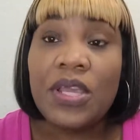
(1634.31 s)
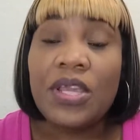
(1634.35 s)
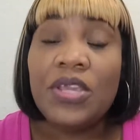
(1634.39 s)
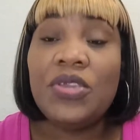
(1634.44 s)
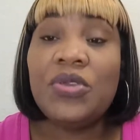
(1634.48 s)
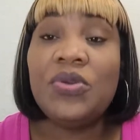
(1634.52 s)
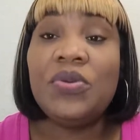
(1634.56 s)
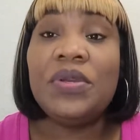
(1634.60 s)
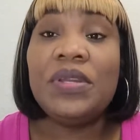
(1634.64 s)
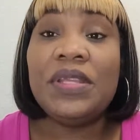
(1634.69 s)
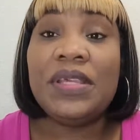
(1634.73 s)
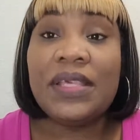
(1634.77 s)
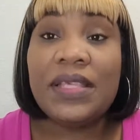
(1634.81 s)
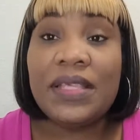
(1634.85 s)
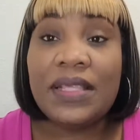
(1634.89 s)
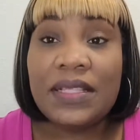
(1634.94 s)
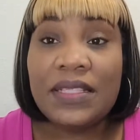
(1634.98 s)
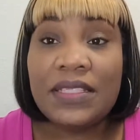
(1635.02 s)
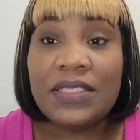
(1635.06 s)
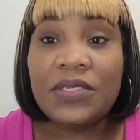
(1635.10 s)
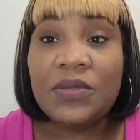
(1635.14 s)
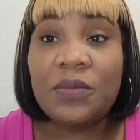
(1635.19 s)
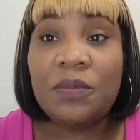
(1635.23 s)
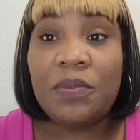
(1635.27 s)
you
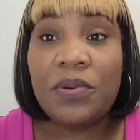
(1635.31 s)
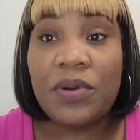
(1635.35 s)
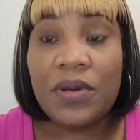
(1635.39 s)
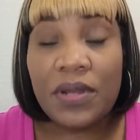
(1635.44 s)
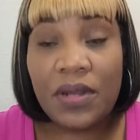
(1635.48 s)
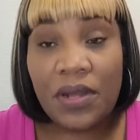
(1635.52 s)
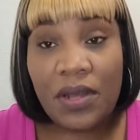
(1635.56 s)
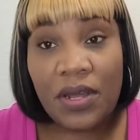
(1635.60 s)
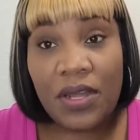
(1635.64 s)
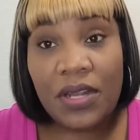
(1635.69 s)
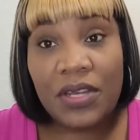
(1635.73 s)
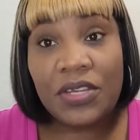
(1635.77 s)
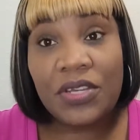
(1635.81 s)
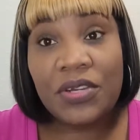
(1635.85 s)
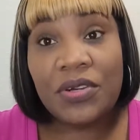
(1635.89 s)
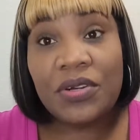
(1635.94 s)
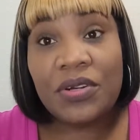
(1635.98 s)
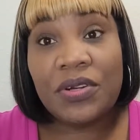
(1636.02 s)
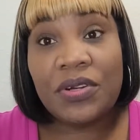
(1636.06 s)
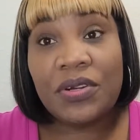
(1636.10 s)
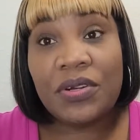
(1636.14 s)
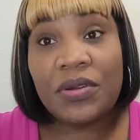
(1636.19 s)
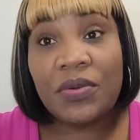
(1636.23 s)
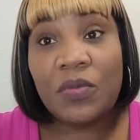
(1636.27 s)
need to put on
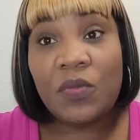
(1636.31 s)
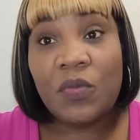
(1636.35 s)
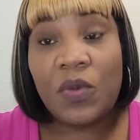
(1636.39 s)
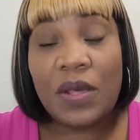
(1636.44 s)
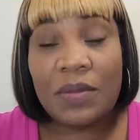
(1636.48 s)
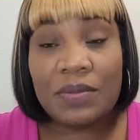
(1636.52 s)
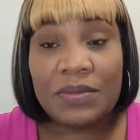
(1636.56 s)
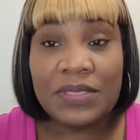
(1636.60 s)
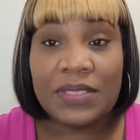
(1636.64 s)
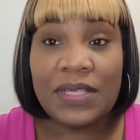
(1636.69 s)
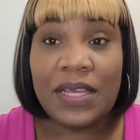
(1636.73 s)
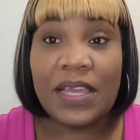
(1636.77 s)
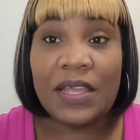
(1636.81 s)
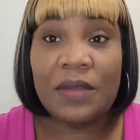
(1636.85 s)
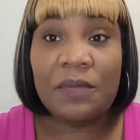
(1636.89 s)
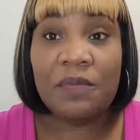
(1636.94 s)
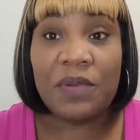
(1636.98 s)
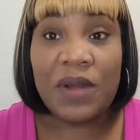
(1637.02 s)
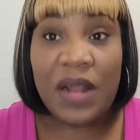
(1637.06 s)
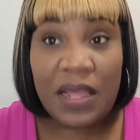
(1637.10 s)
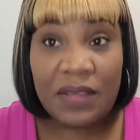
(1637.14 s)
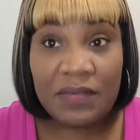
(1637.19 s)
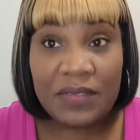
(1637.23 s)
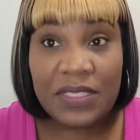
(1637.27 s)
your website
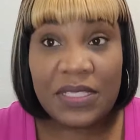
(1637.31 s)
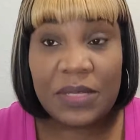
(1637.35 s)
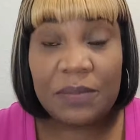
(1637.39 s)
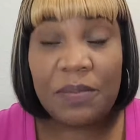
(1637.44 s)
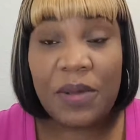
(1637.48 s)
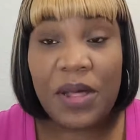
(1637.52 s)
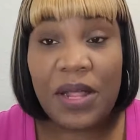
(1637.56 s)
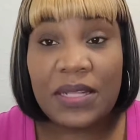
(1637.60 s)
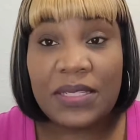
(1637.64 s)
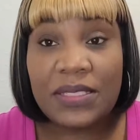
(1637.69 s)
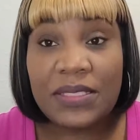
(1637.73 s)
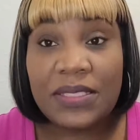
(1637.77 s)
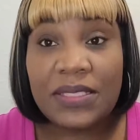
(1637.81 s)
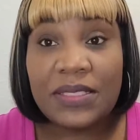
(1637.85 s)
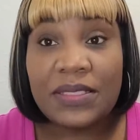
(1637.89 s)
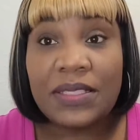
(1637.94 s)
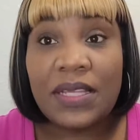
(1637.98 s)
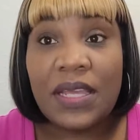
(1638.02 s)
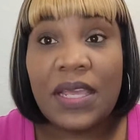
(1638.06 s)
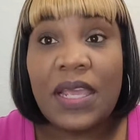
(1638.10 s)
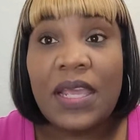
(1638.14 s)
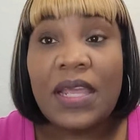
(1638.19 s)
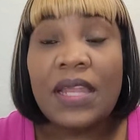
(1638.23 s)
privacy policies.